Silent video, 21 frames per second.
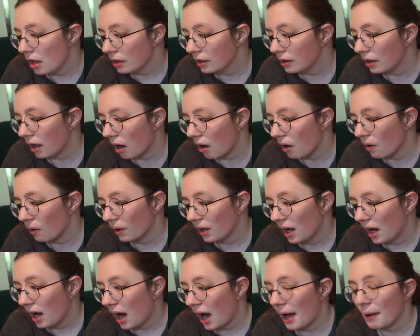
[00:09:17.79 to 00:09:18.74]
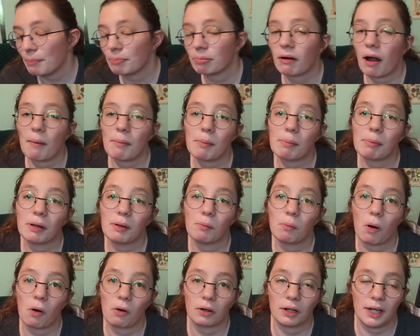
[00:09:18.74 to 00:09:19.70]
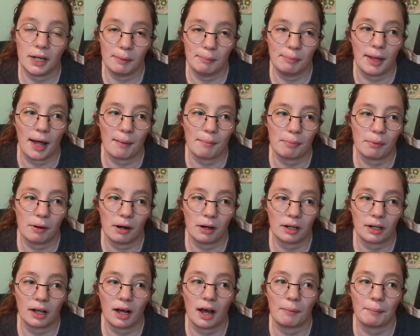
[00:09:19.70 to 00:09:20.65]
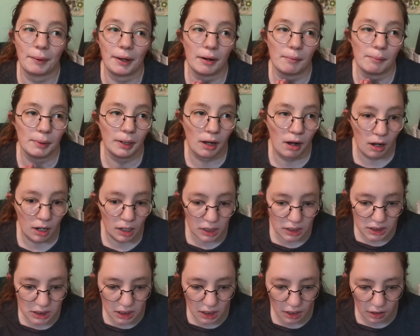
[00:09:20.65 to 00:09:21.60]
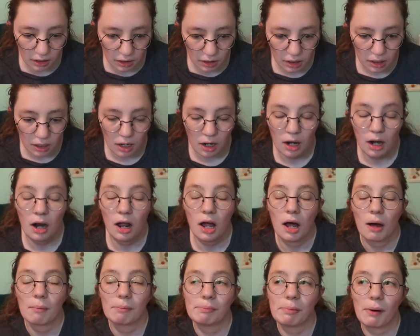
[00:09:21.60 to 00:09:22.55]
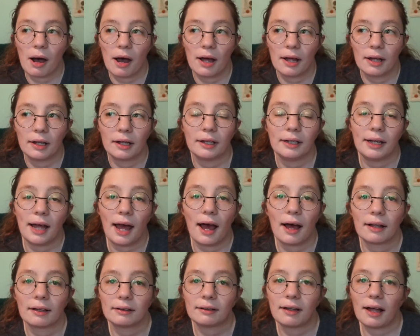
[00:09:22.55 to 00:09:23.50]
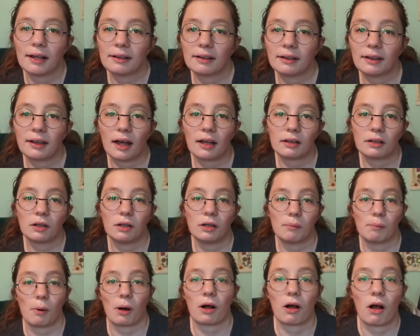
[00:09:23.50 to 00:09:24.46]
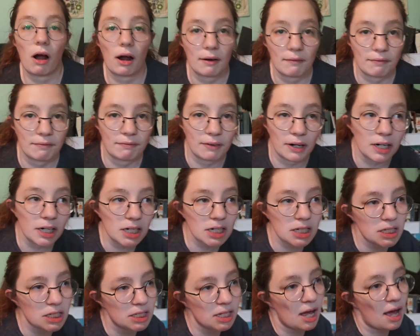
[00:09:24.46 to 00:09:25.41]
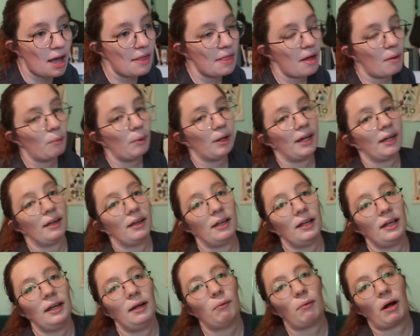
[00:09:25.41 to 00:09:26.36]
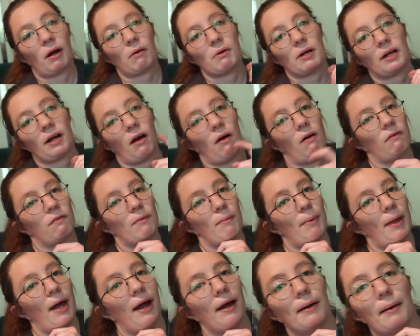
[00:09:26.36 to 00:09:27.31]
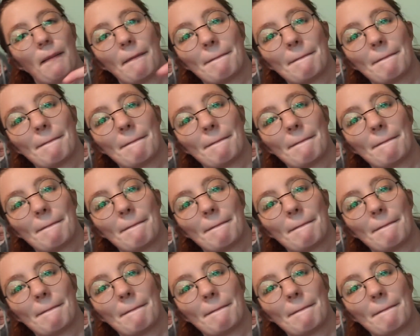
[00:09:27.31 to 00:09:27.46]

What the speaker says: So I probably won't keep that book, I'm gonna be honest here. But yeah, let's get to the book cart first, and then we can see where we go from there.